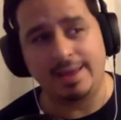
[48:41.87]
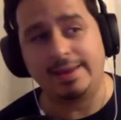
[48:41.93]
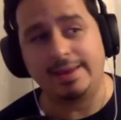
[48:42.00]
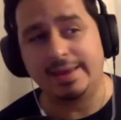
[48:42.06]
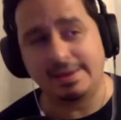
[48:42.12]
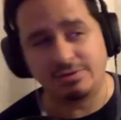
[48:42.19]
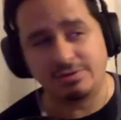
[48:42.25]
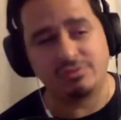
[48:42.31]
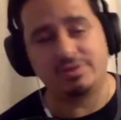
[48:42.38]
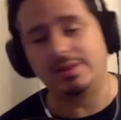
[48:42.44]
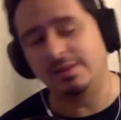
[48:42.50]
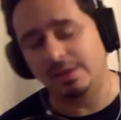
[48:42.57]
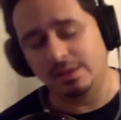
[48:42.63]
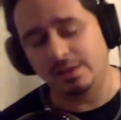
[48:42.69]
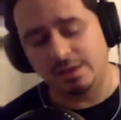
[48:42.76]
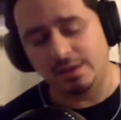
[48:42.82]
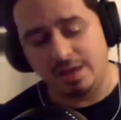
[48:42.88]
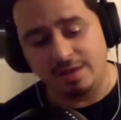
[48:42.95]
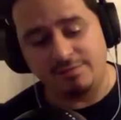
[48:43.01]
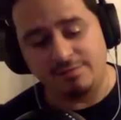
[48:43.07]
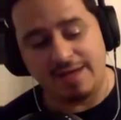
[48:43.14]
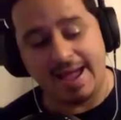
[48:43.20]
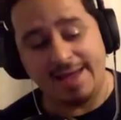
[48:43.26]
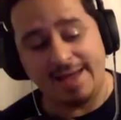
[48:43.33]
And interestingly enough,
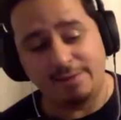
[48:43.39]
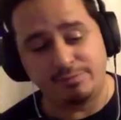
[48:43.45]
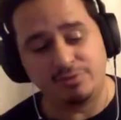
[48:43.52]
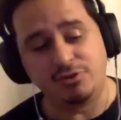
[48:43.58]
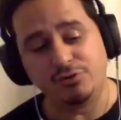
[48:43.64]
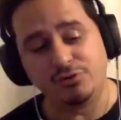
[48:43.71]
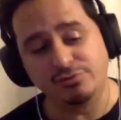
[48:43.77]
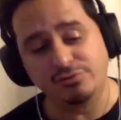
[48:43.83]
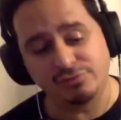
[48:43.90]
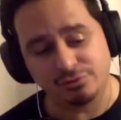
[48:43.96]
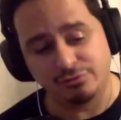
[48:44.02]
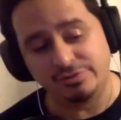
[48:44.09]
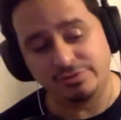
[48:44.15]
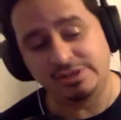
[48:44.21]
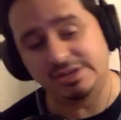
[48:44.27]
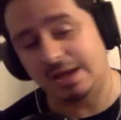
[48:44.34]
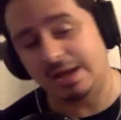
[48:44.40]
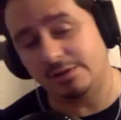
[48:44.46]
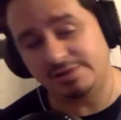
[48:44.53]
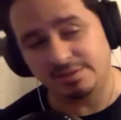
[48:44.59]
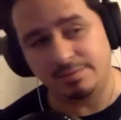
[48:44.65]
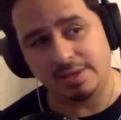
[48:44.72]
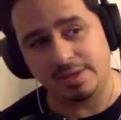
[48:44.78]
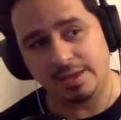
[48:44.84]
I had a producer reach out
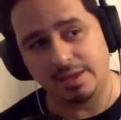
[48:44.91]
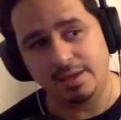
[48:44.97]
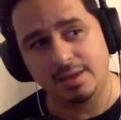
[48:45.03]
to me